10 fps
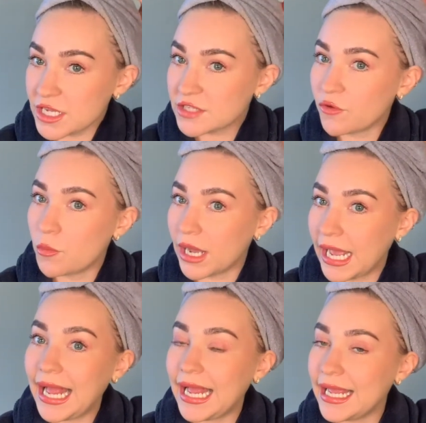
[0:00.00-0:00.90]
of all, my
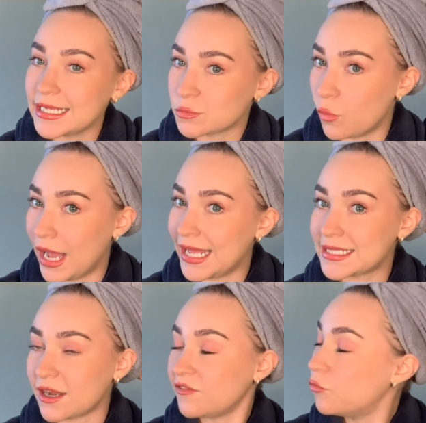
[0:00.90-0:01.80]
hair is
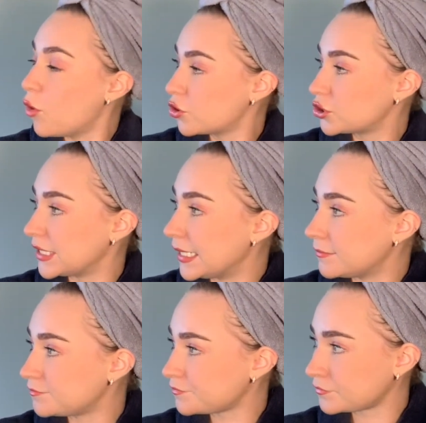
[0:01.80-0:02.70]
wet, I've washed
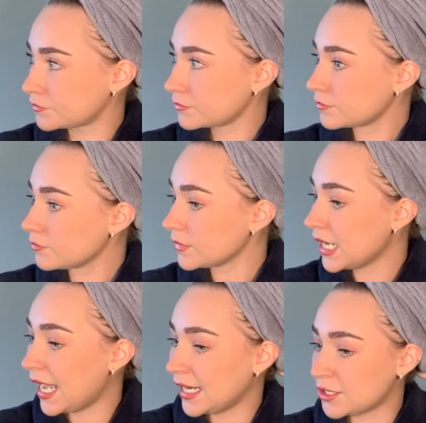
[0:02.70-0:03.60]
it,
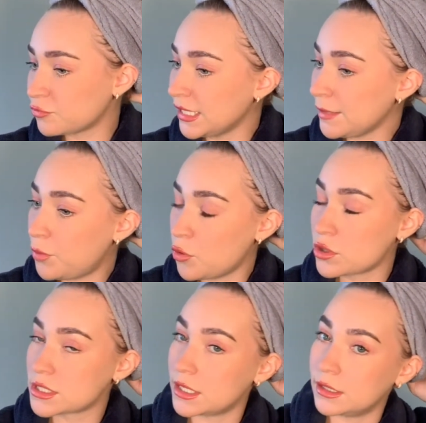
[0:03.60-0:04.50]
and it's really
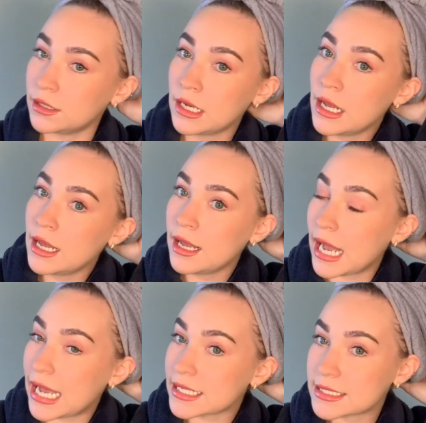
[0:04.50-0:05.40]
important
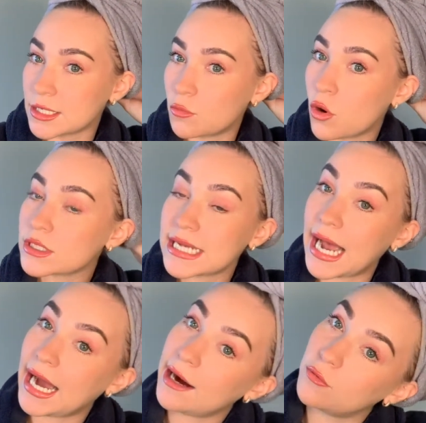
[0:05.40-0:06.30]
as to what
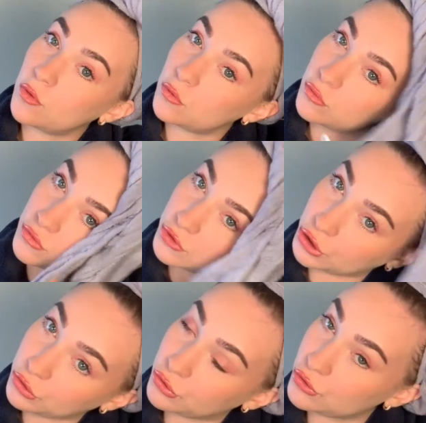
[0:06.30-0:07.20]
towel
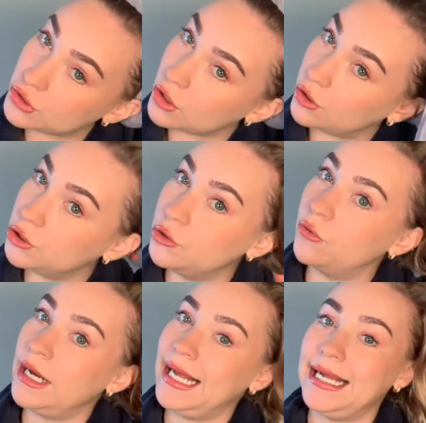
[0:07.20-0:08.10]
you use on
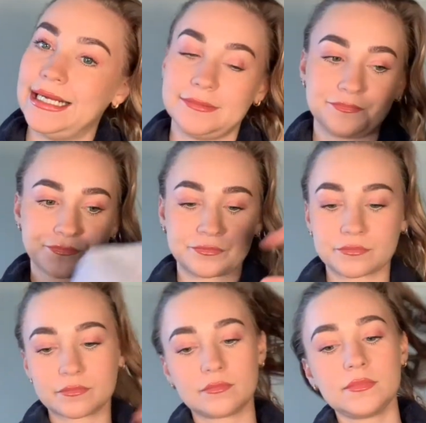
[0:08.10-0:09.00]
your hair.
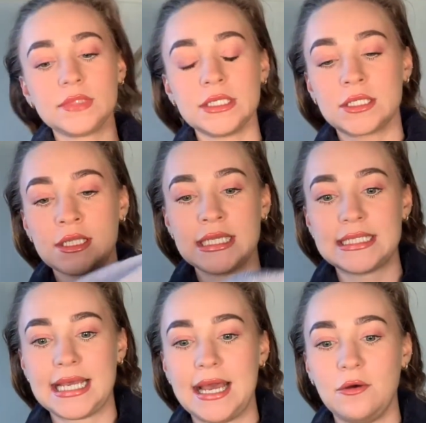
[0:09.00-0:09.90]
So
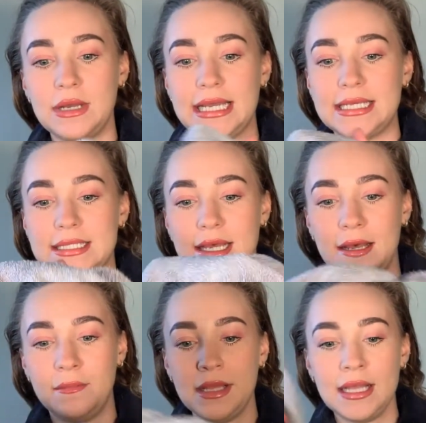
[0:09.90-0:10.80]
this towel is
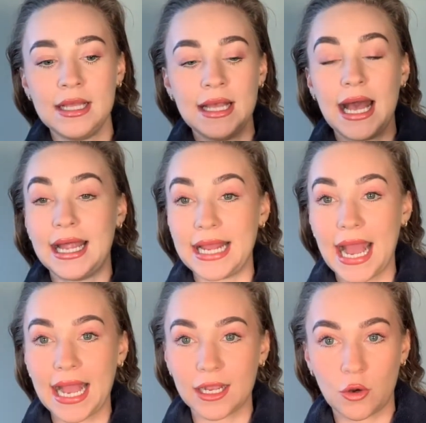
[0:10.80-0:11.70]
an
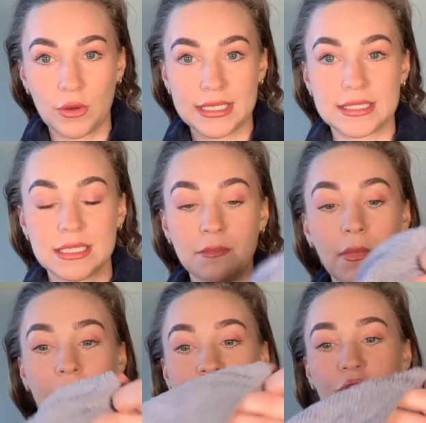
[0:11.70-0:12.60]
Aquis
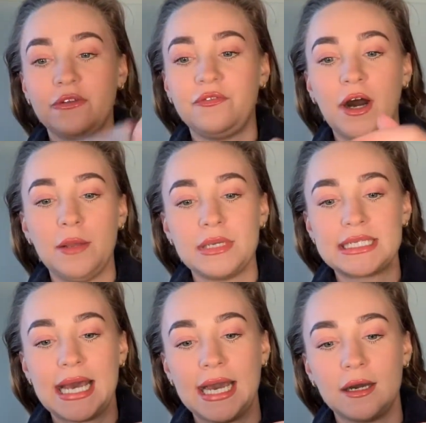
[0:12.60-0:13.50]
microfiber
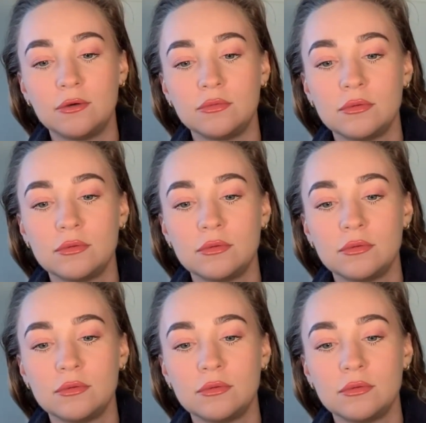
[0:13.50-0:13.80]
towel.